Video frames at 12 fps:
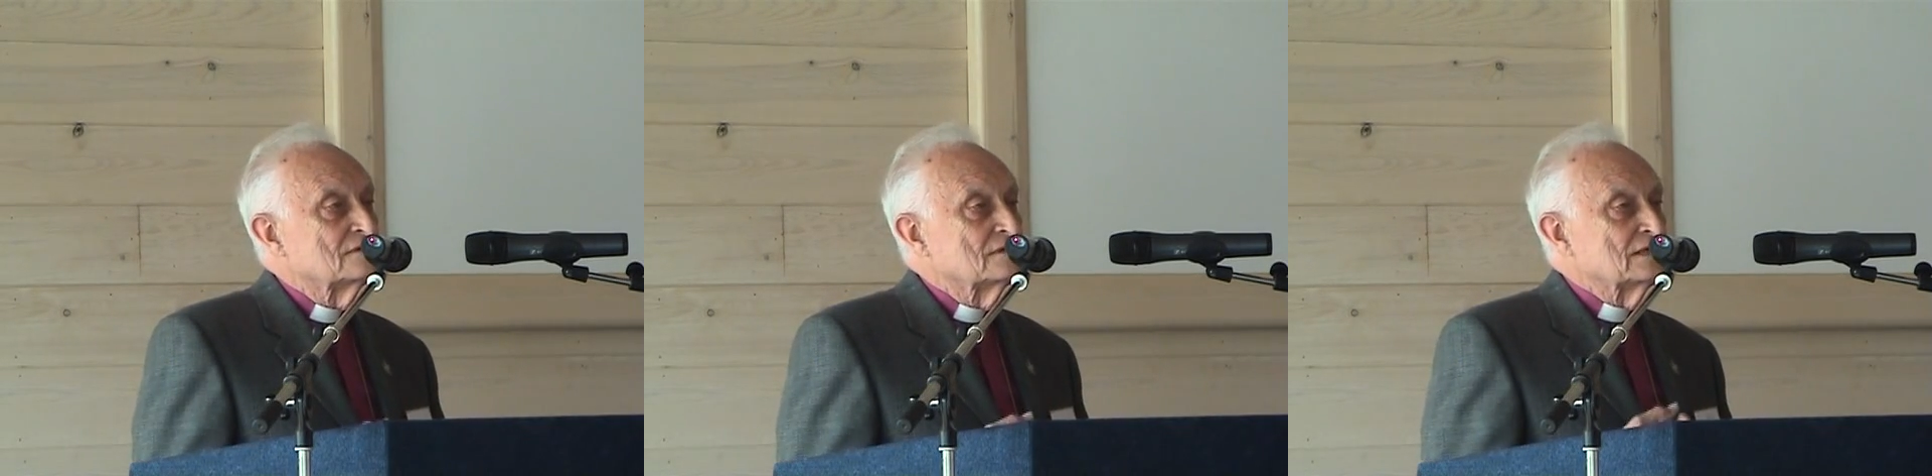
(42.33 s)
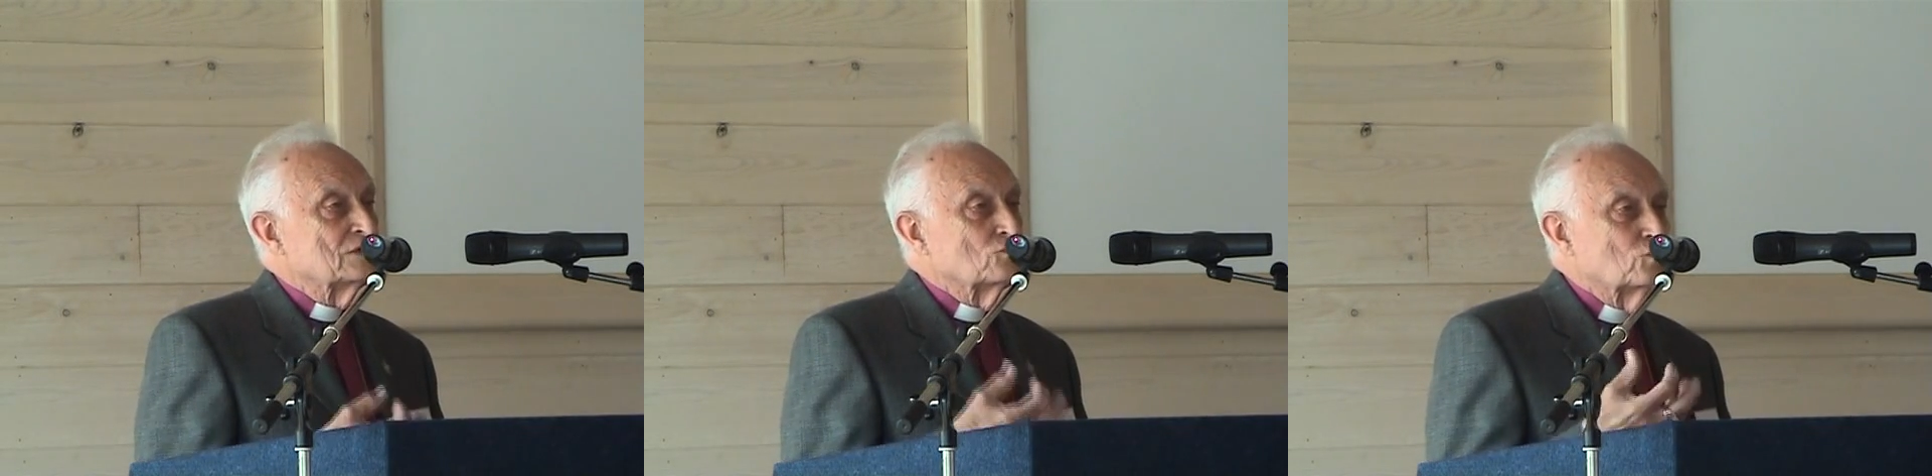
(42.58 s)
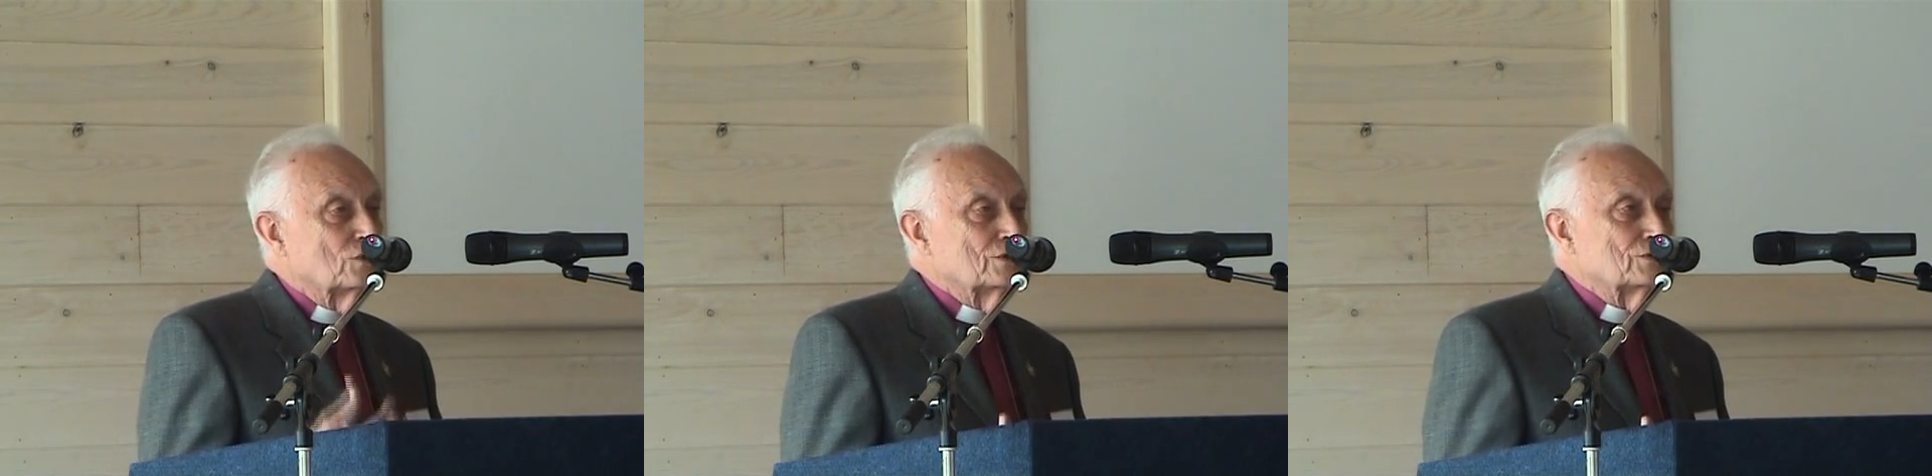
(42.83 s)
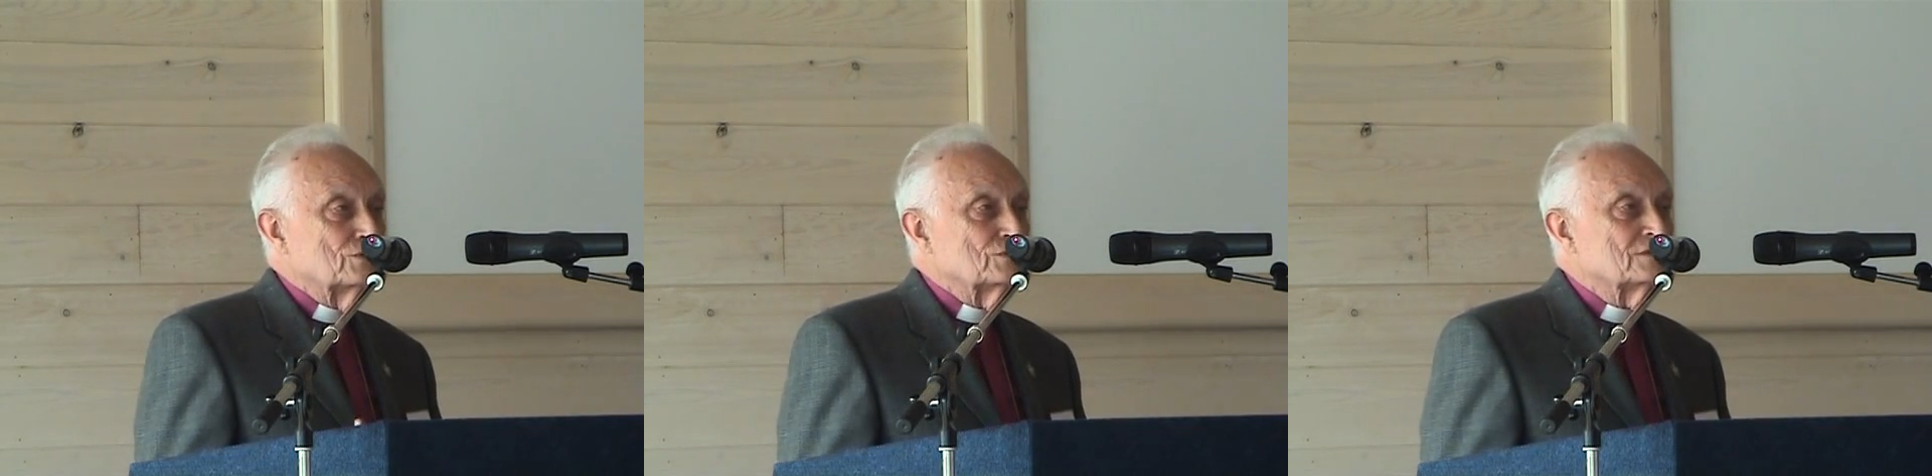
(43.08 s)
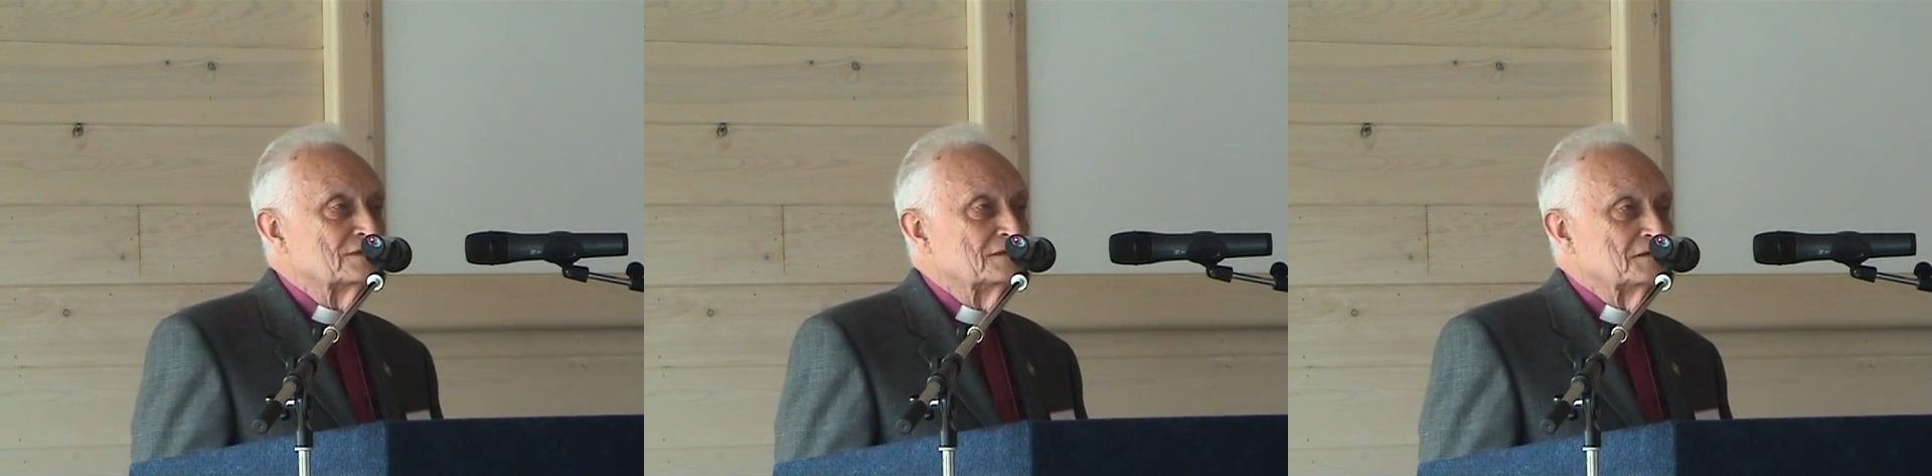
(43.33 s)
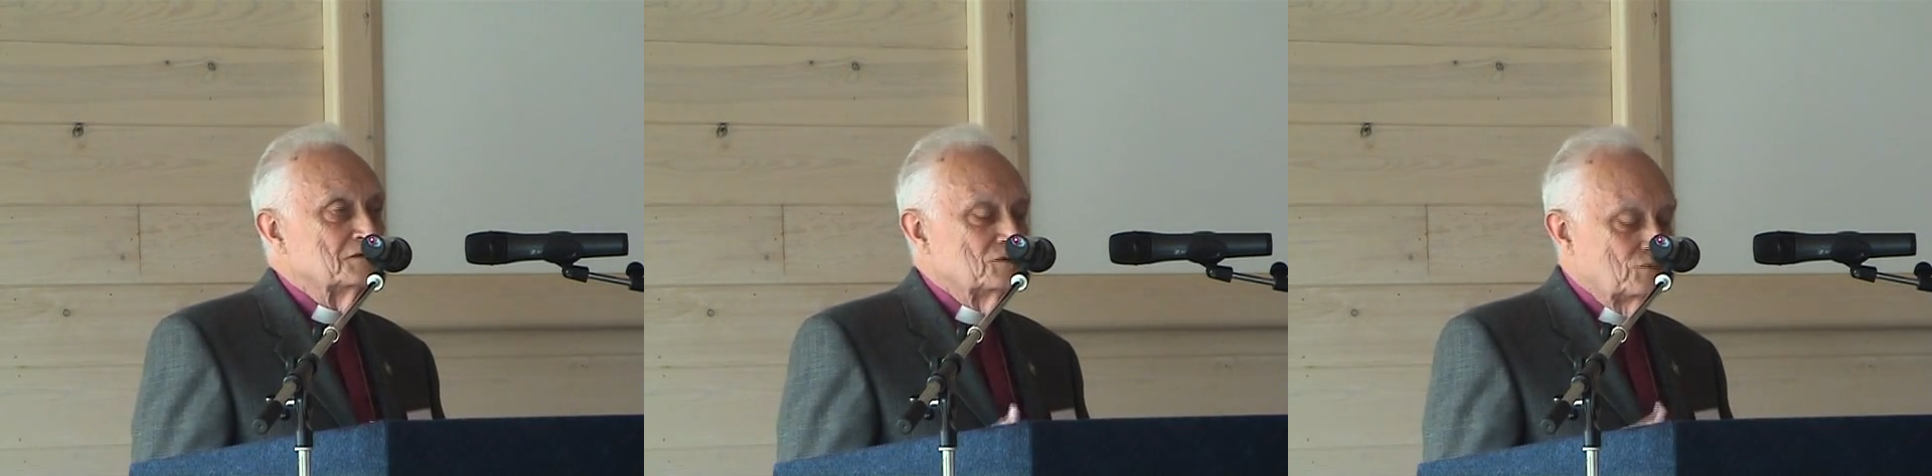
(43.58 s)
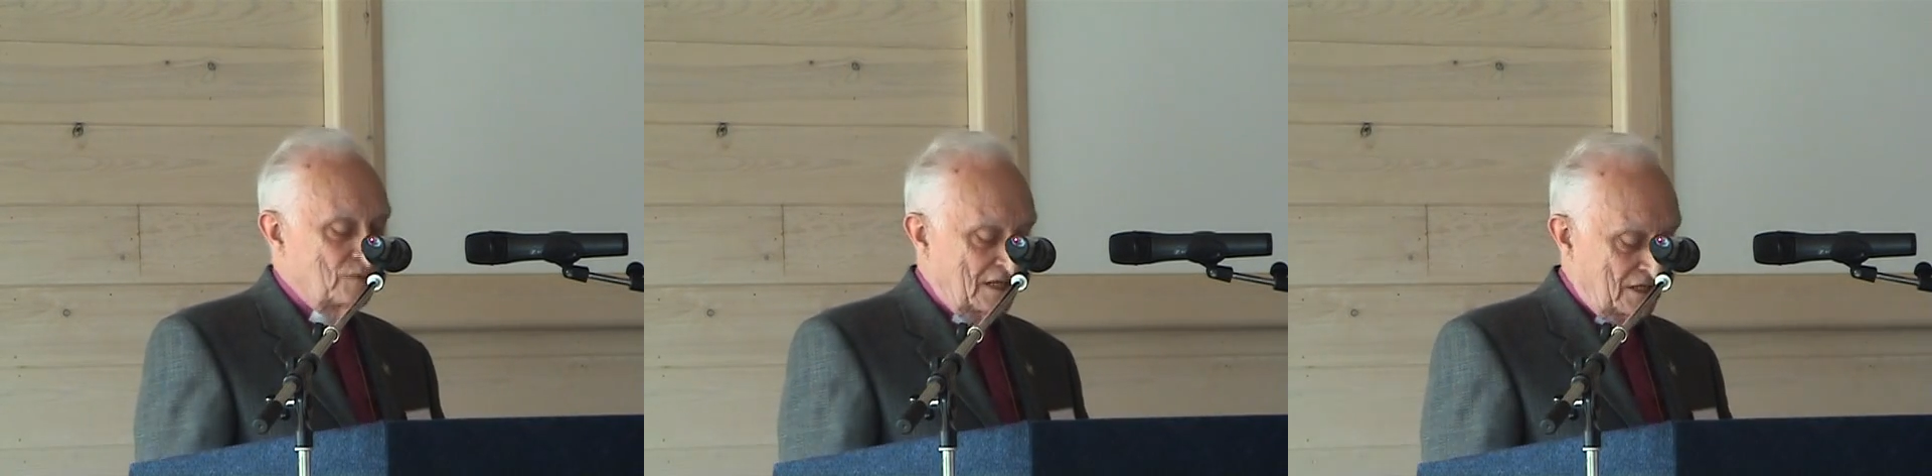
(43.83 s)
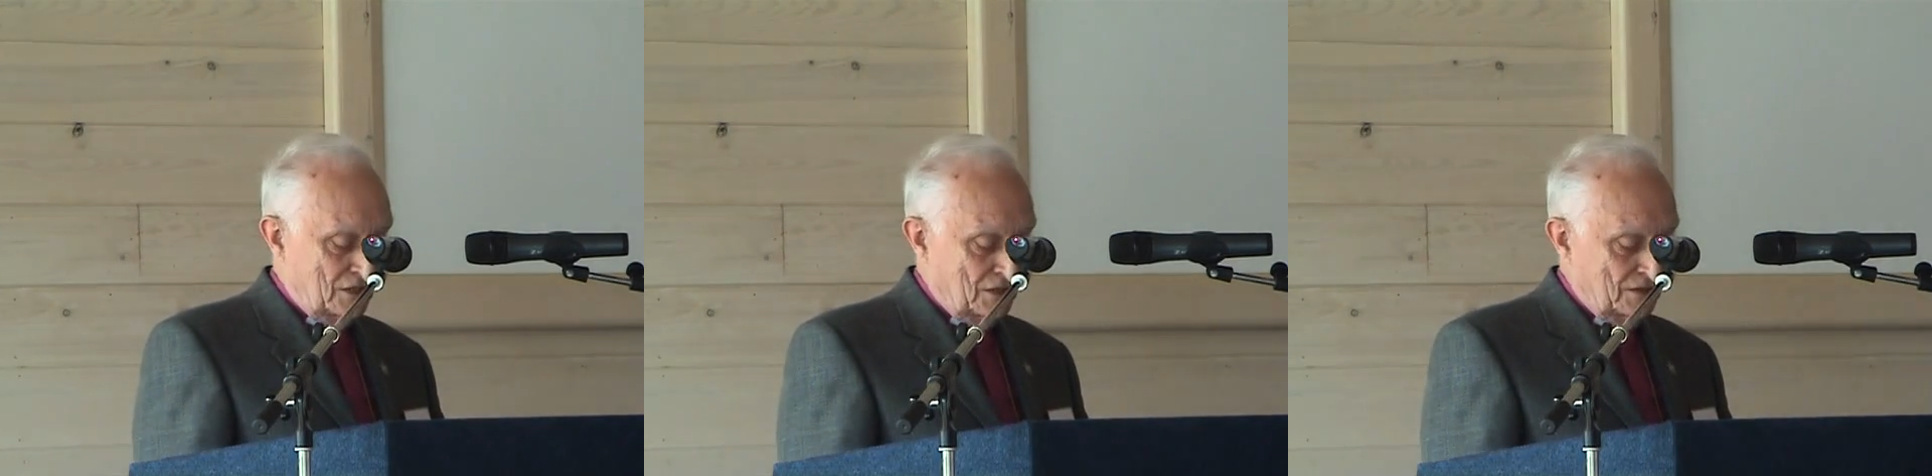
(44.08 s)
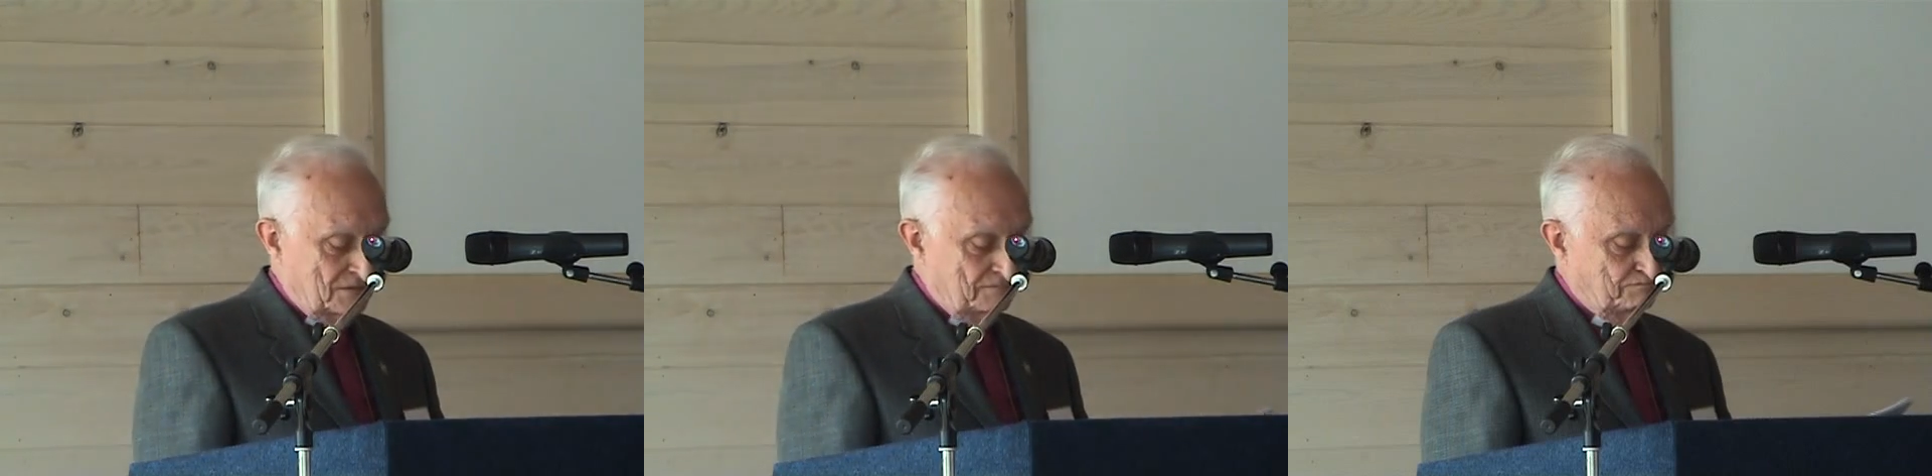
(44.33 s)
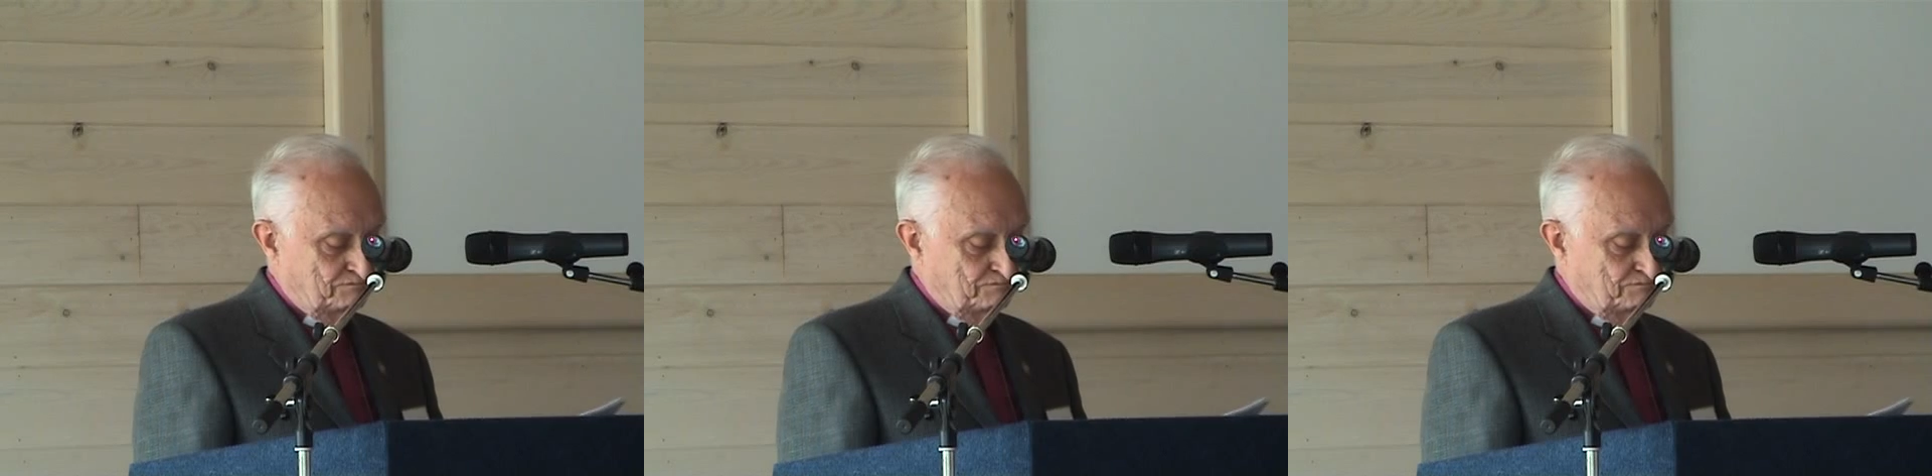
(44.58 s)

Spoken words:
and a world by God.